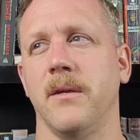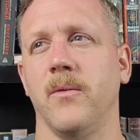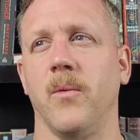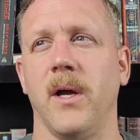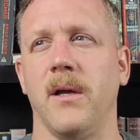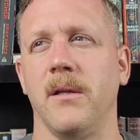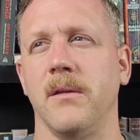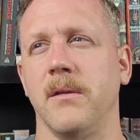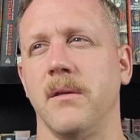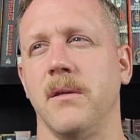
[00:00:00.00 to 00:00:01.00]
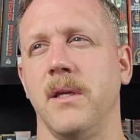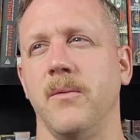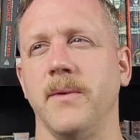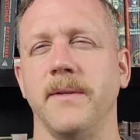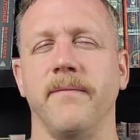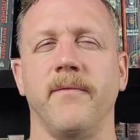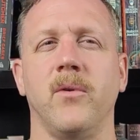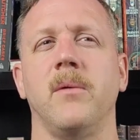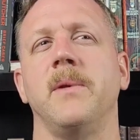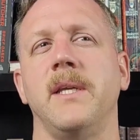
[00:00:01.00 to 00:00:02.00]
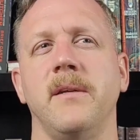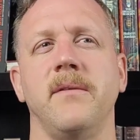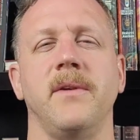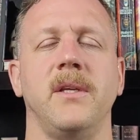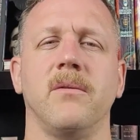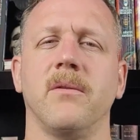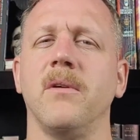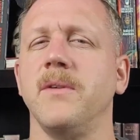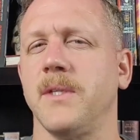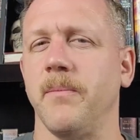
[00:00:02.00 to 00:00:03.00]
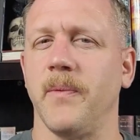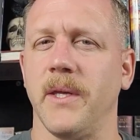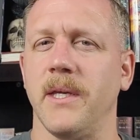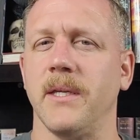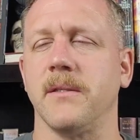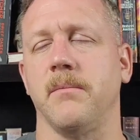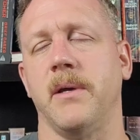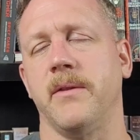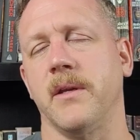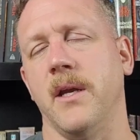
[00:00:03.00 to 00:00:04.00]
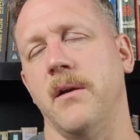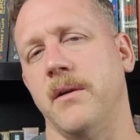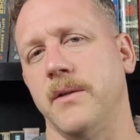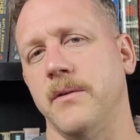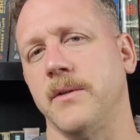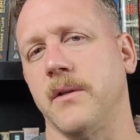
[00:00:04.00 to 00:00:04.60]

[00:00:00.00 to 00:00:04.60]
while it was informative and you learned some things about the characters,